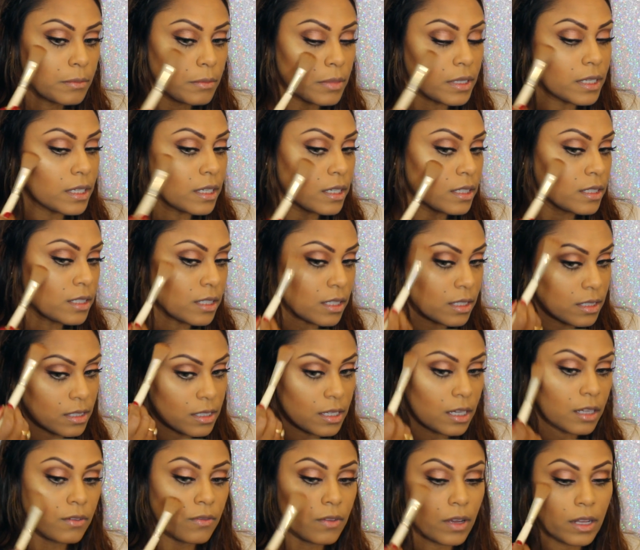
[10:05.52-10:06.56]
but it does
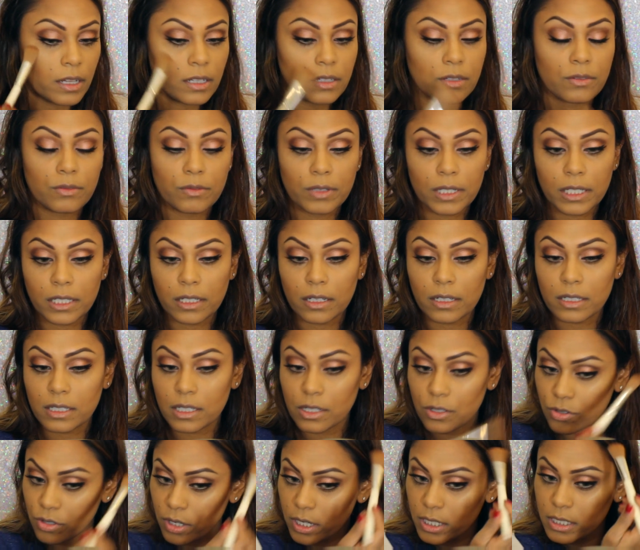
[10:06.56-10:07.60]
kind of add a really nice
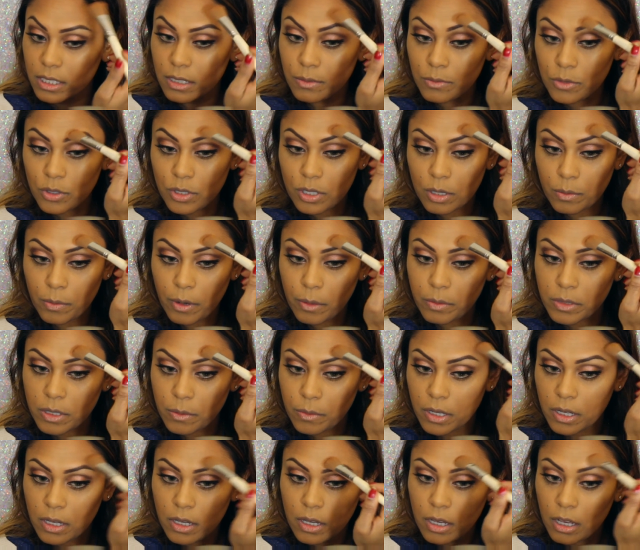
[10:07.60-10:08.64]
interest. I'm just going to pop
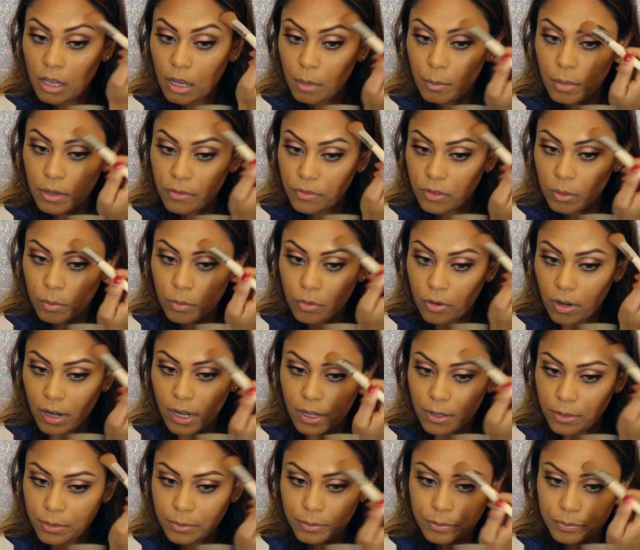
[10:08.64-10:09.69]
some above the
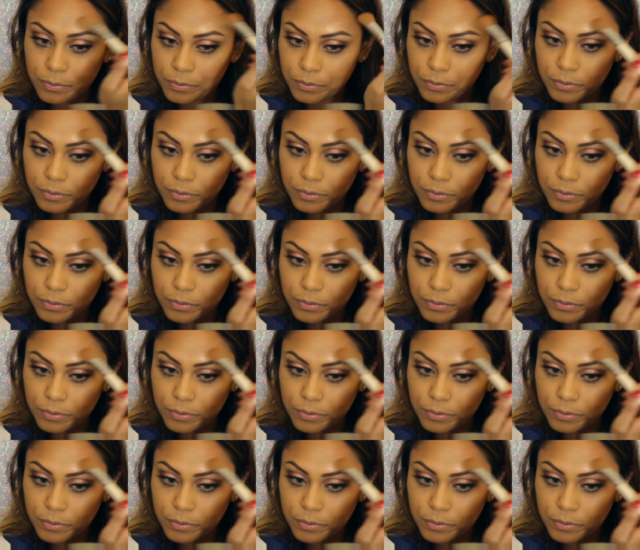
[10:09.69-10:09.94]
brow,